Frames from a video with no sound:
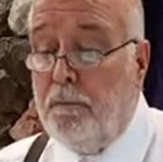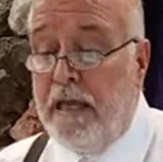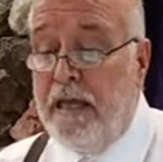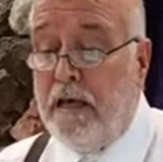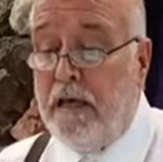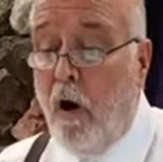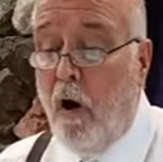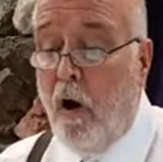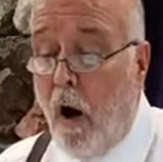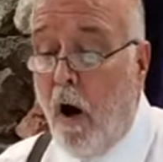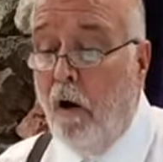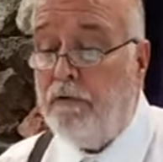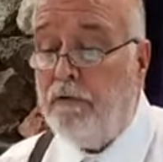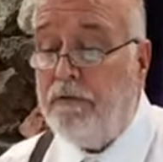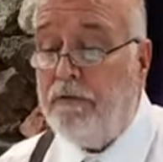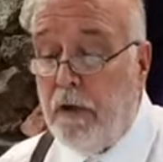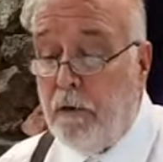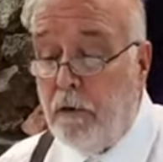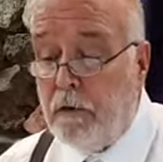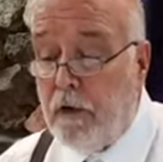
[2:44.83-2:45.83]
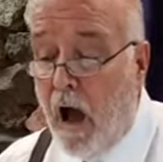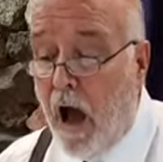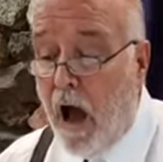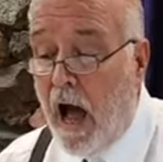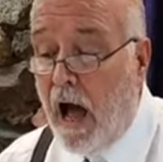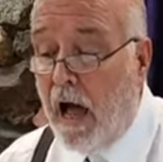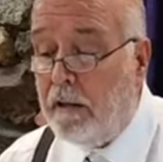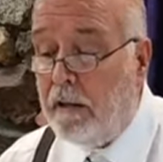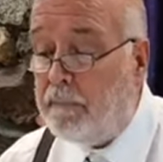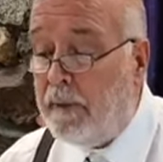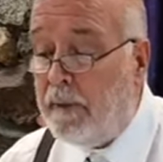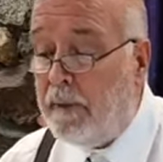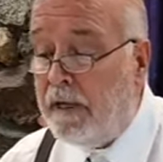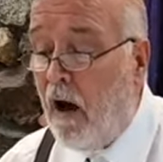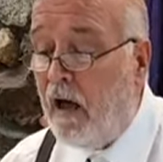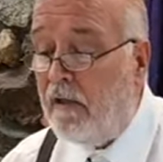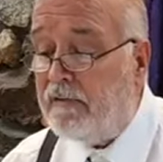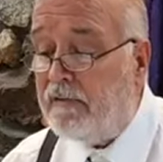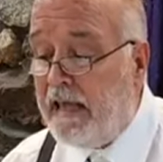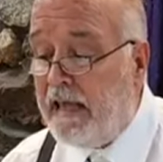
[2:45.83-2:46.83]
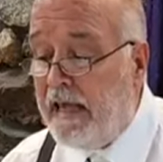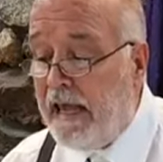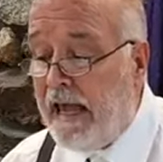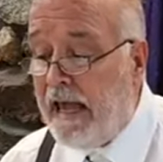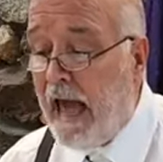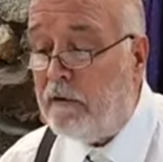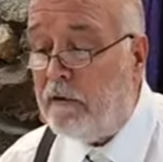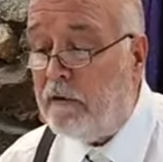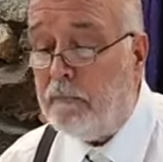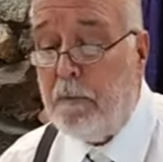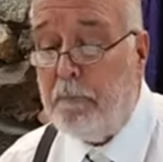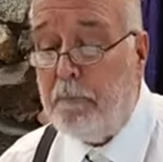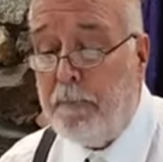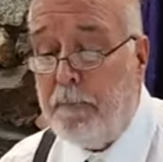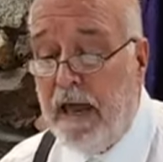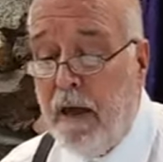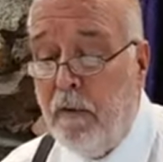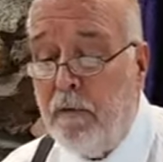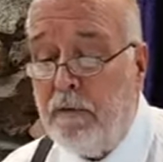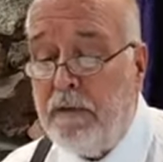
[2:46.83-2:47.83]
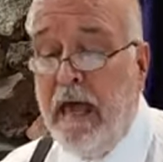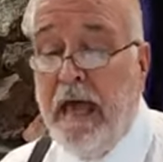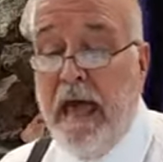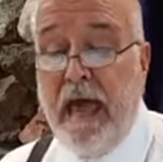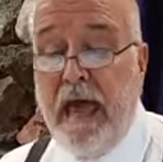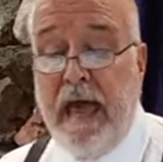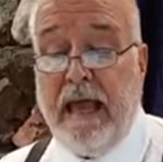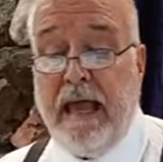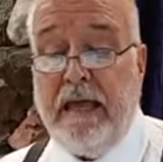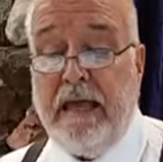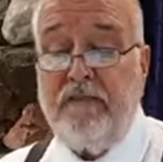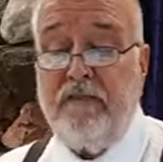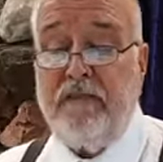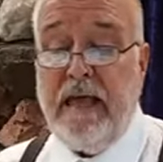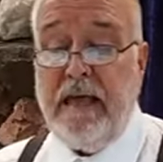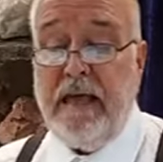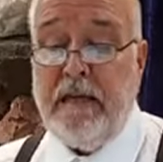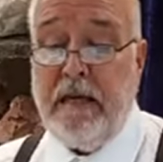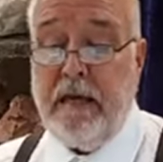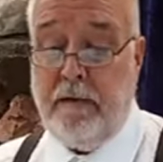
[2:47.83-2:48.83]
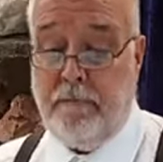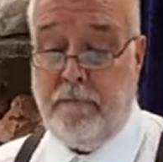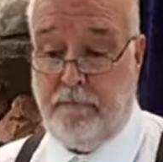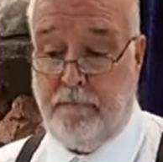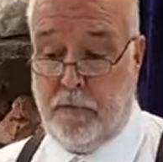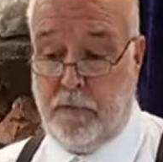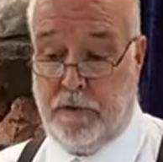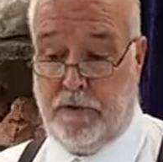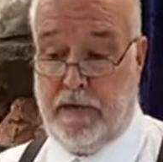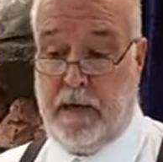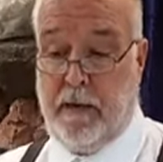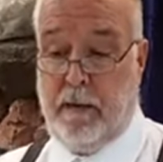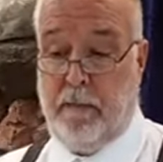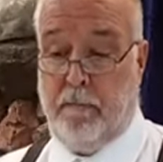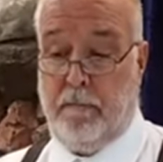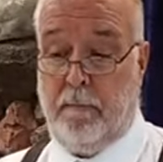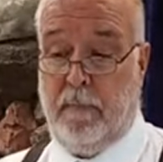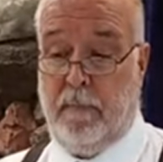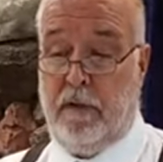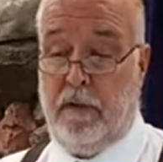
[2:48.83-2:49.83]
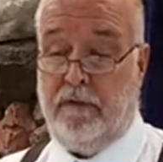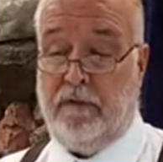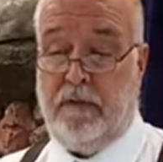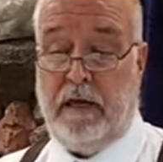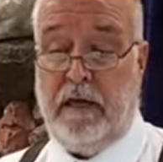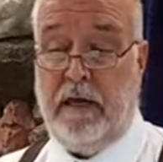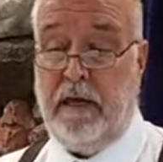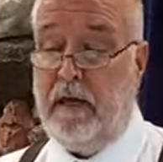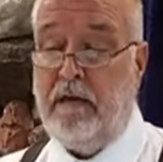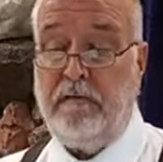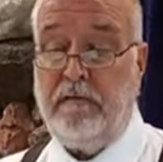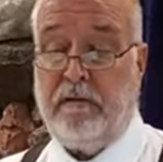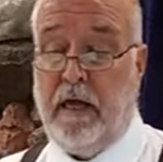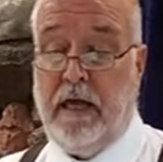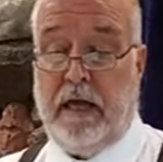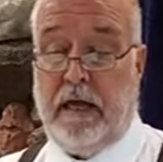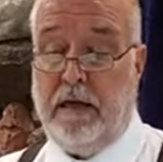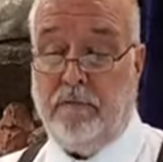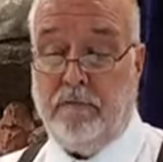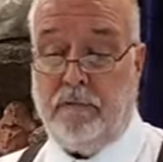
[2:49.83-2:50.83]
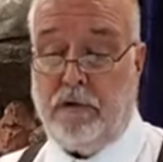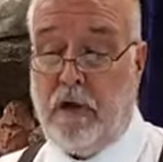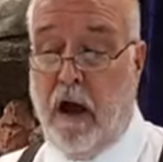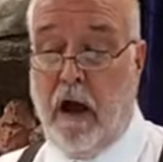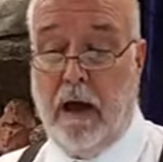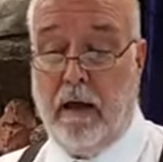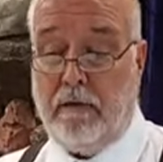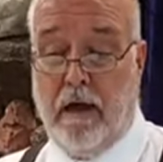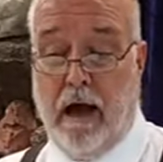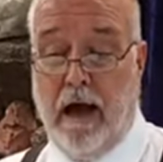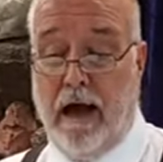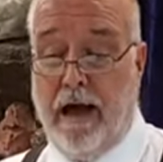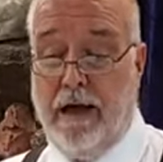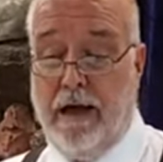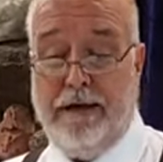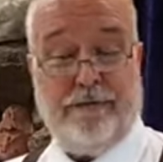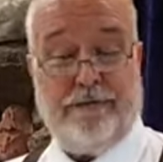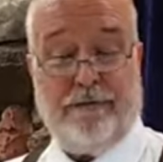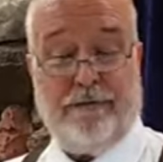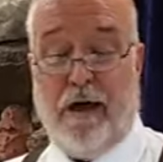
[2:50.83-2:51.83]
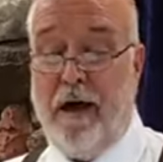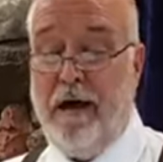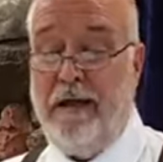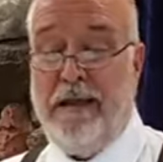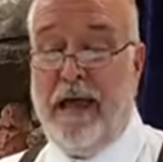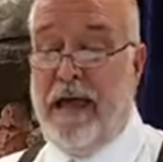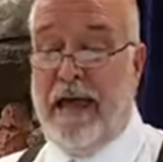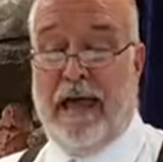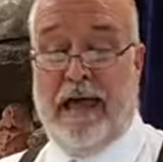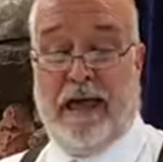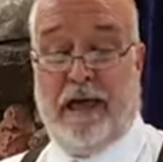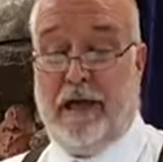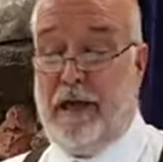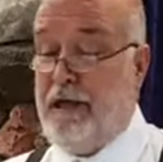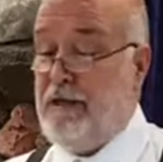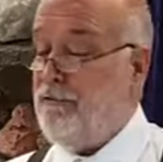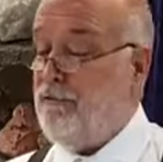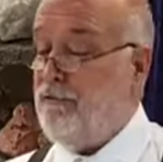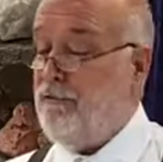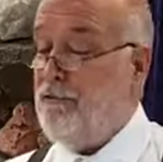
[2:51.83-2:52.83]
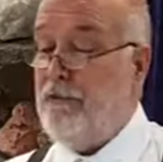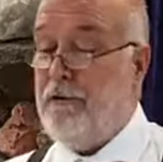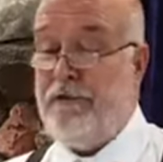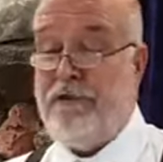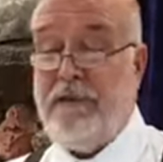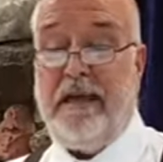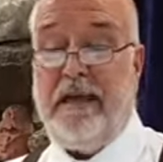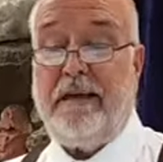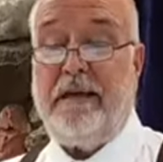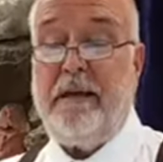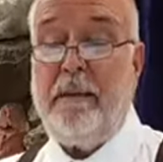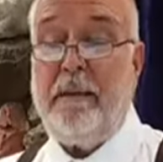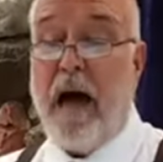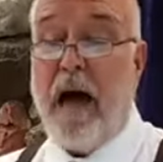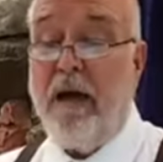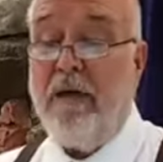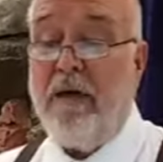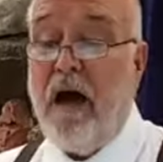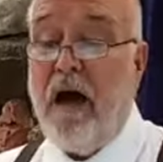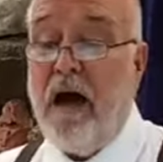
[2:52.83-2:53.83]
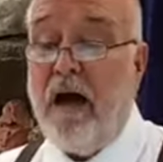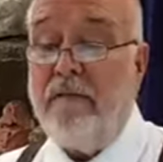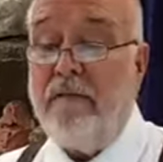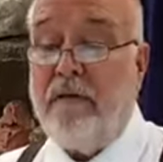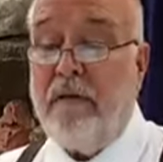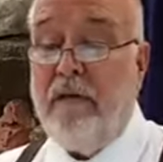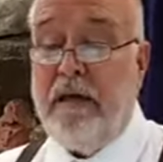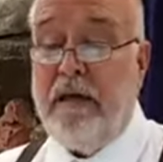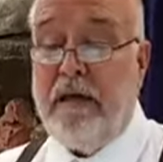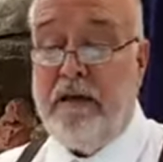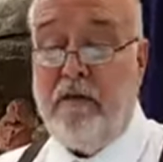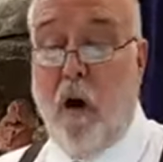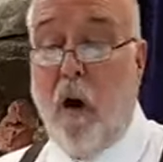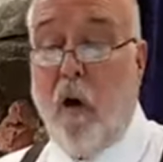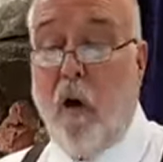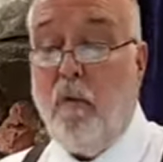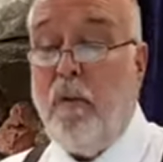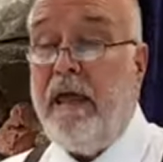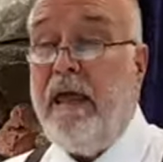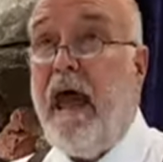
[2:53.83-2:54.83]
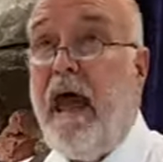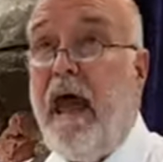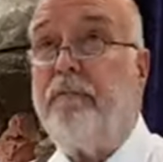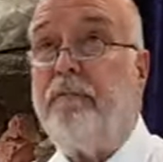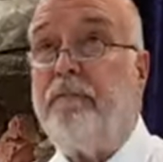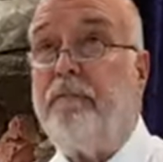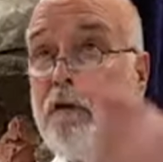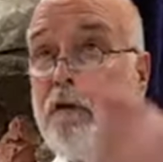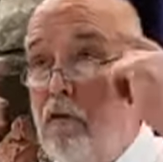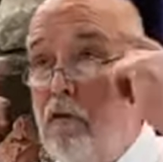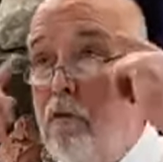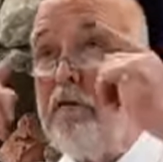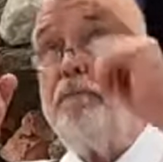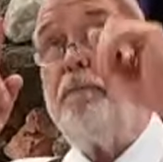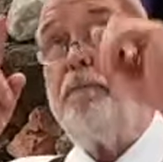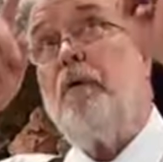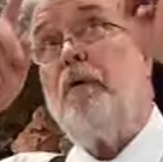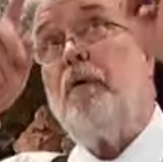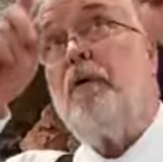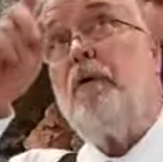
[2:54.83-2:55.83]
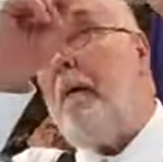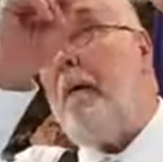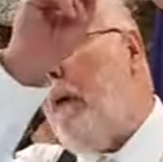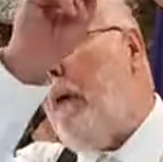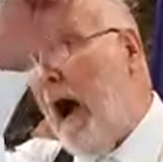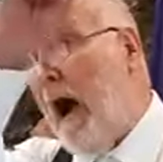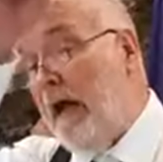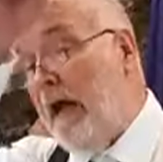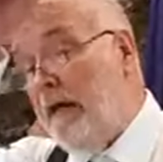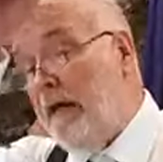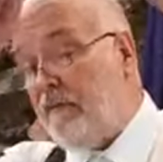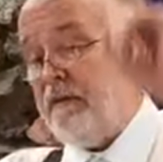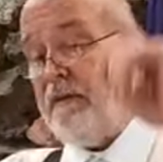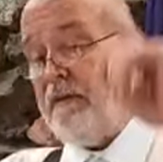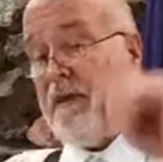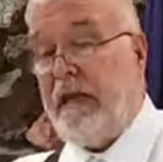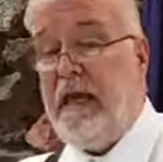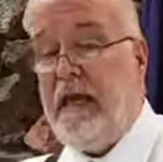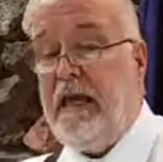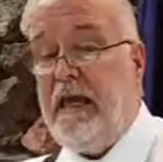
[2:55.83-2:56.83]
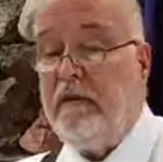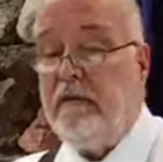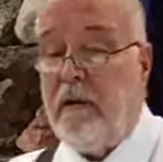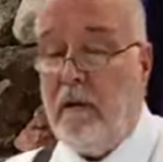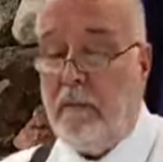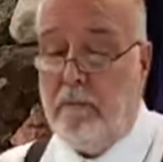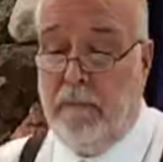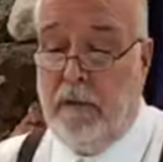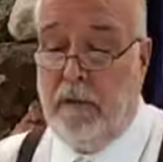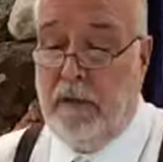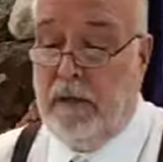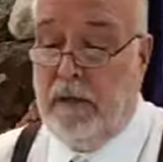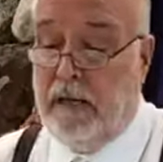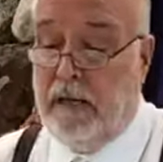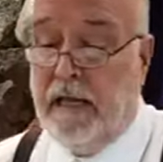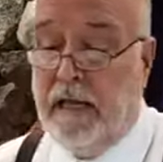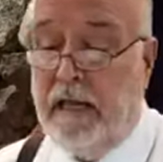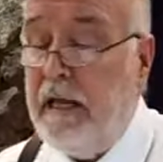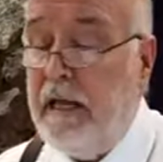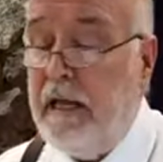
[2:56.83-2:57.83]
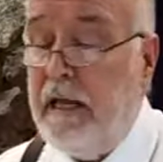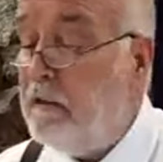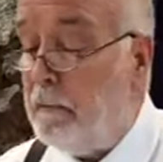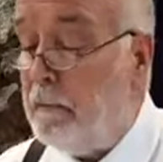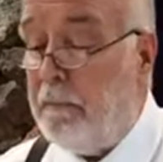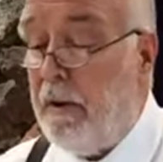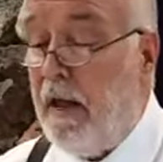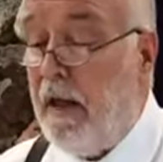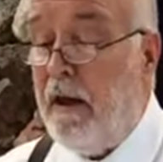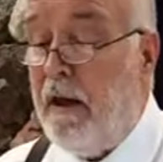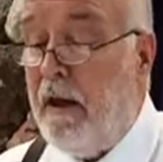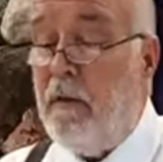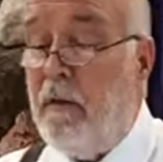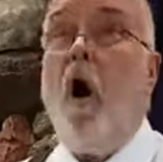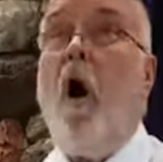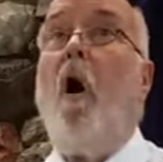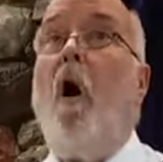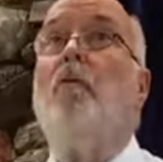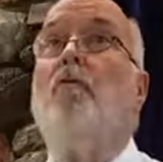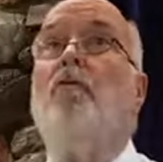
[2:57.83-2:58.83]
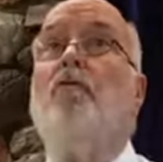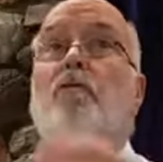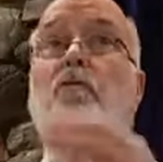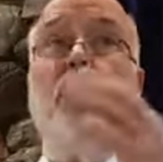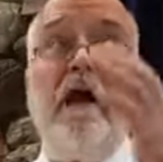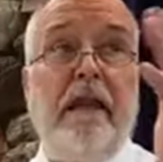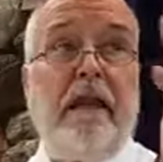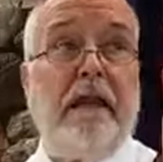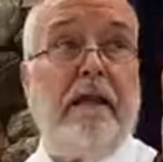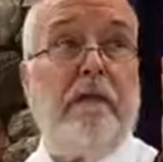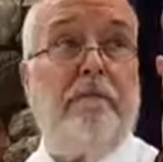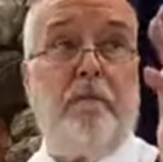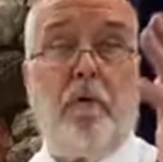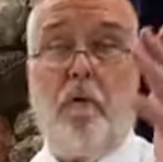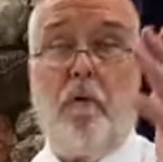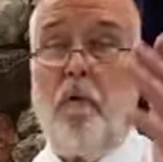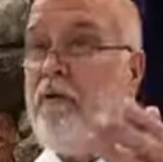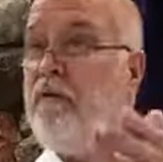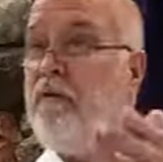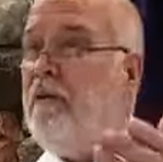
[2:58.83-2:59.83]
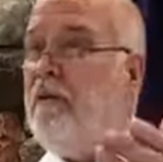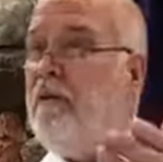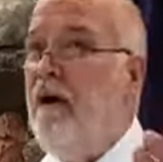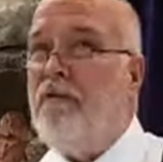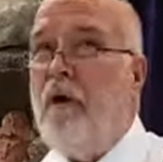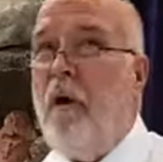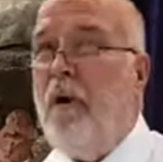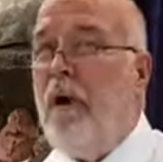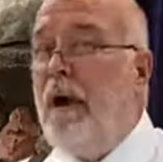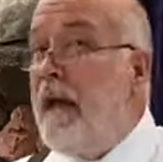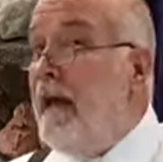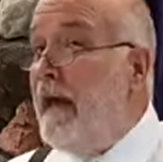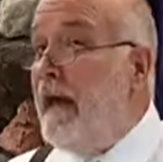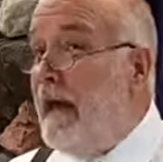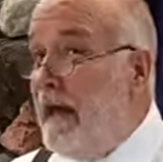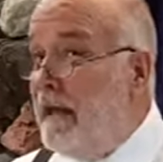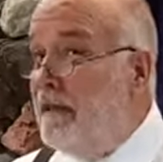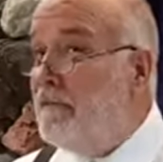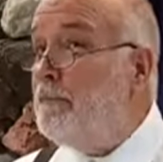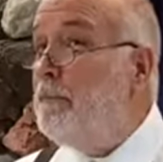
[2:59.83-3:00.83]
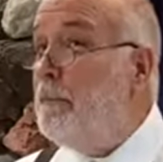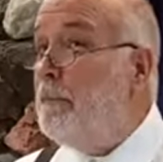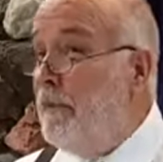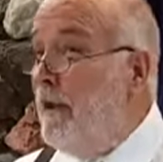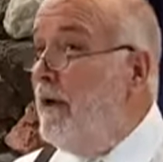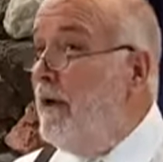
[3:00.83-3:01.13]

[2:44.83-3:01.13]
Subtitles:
be called their God, because he has prepared a city for them. See, God is on, he's sure thinking about us, and all we have to do is put our minds on the kingdom. And he's preparing already for us, so he's